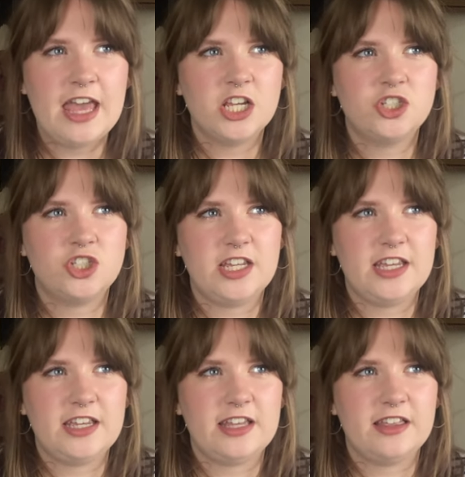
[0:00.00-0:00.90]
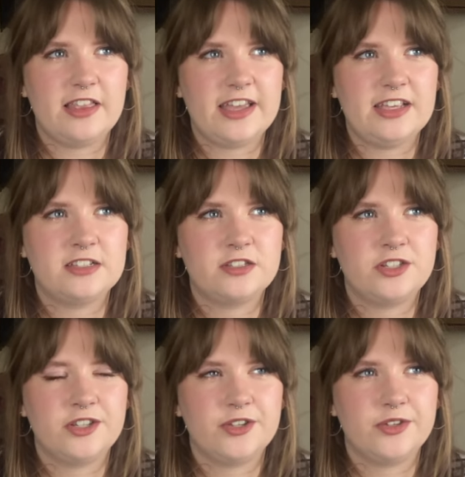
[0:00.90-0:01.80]
She likes
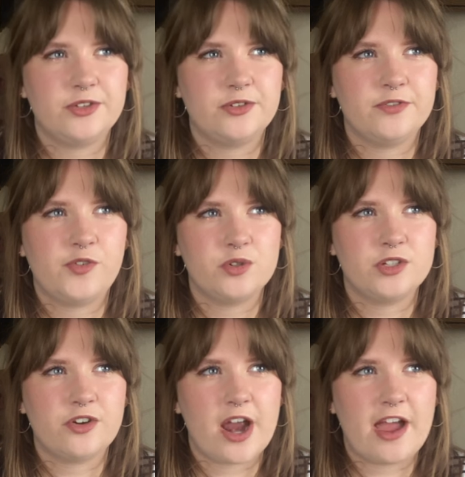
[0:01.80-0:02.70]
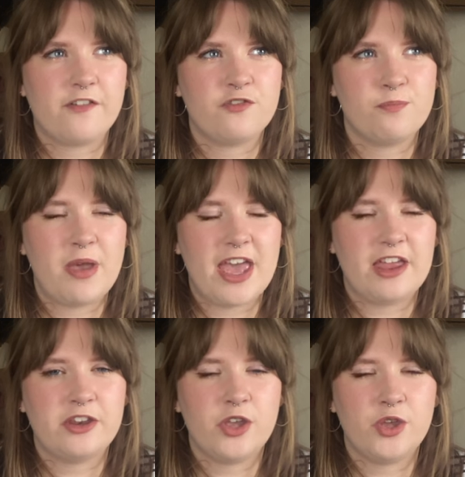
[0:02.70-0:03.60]
to photograph
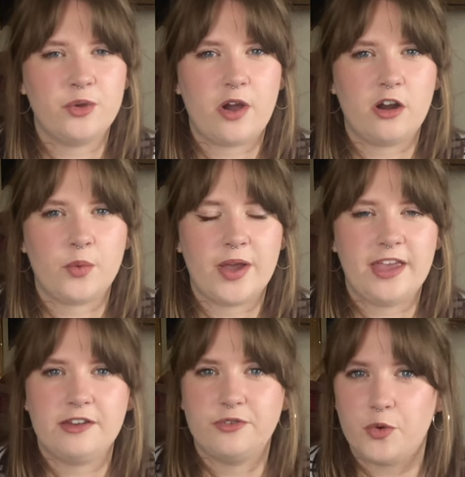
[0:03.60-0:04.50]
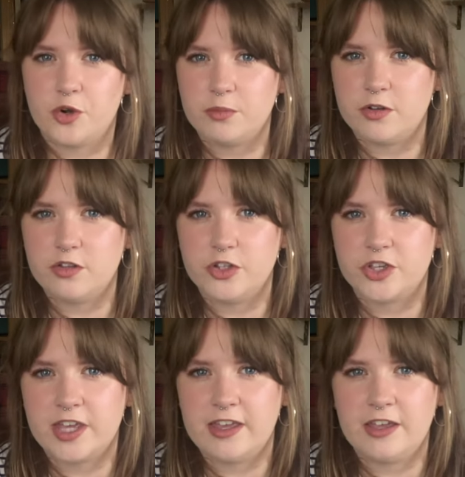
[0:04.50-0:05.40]
men who are quite normal
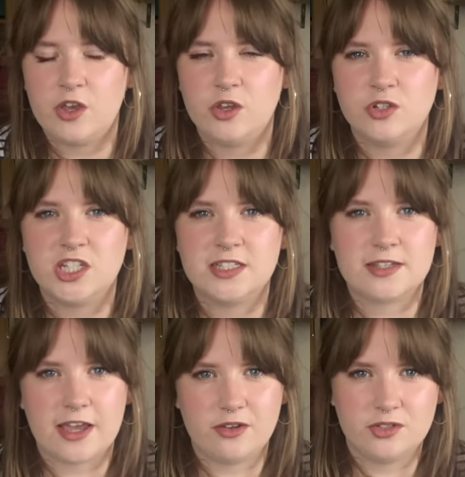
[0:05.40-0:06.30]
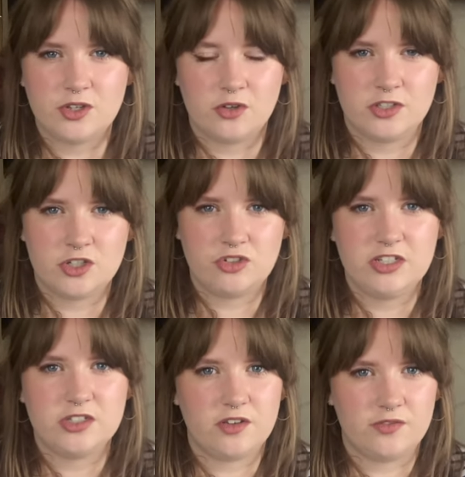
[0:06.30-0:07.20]
looking, who she scouts on the
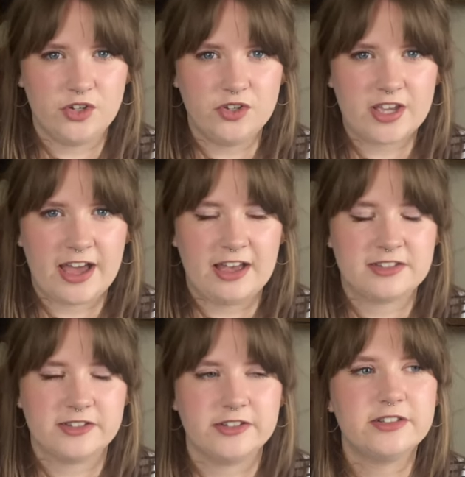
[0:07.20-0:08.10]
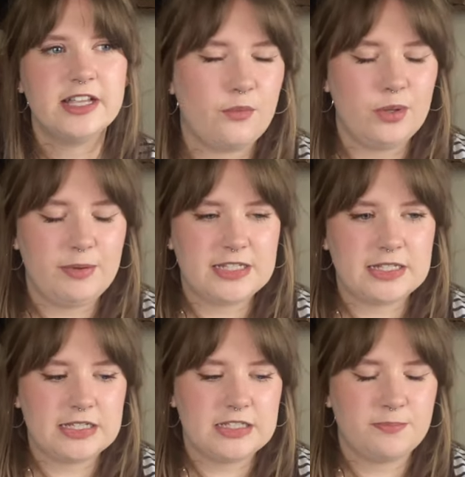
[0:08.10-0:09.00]
streets of Newcastle. And we
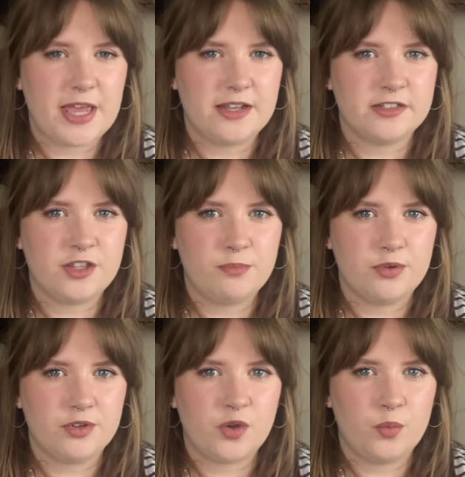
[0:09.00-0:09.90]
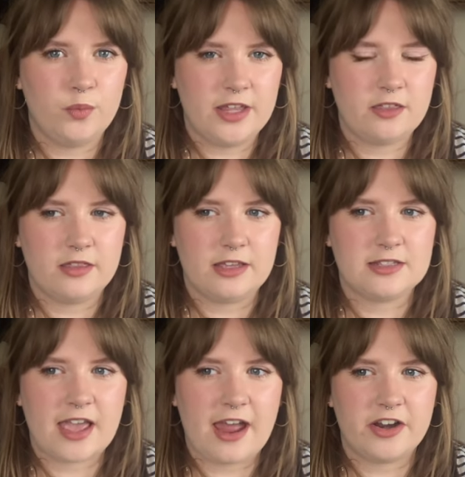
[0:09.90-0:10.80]
basically spend the book with
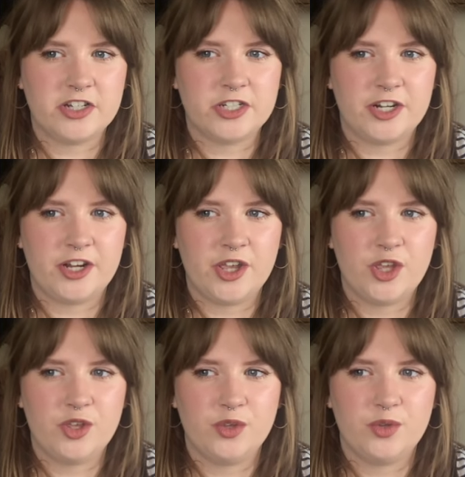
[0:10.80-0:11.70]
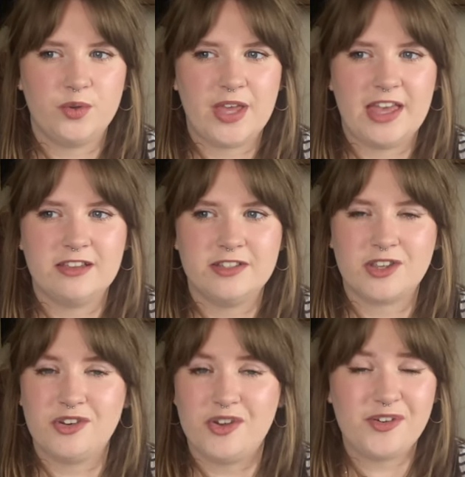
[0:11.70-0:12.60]
this character who
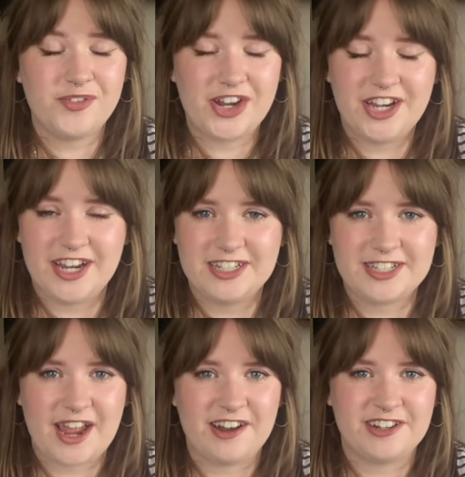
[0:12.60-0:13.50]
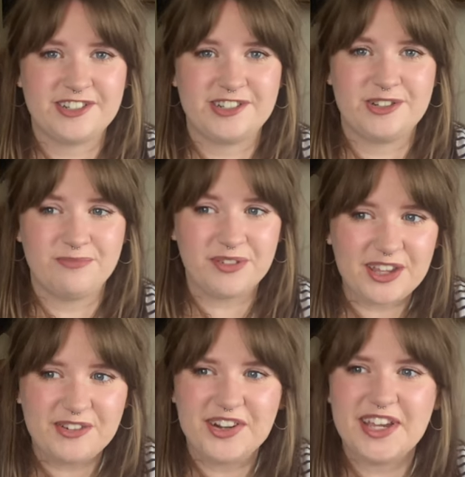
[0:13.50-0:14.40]
is not a very nice character to
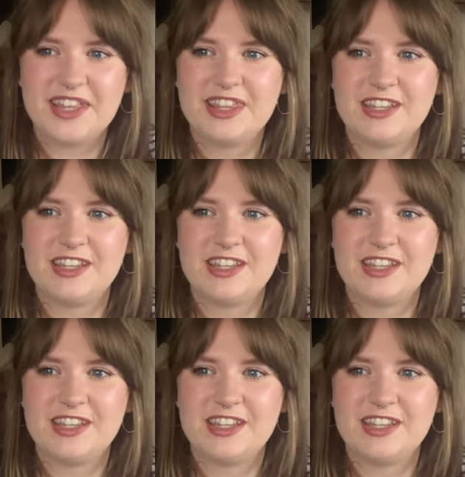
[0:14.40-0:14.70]
be with.